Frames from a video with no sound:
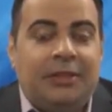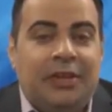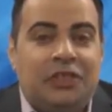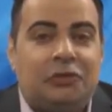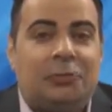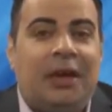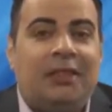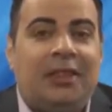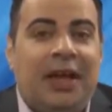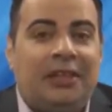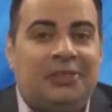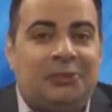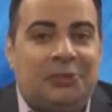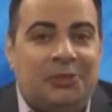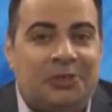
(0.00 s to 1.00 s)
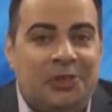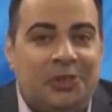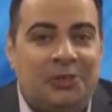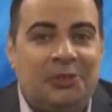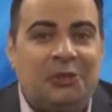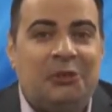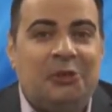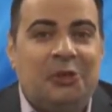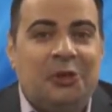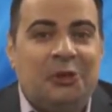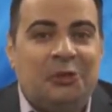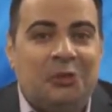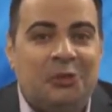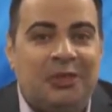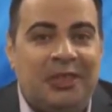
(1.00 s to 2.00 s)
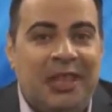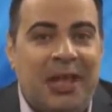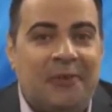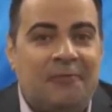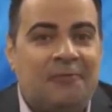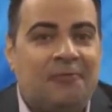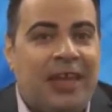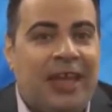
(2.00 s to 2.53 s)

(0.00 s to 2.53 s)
Ishmaelites continue to live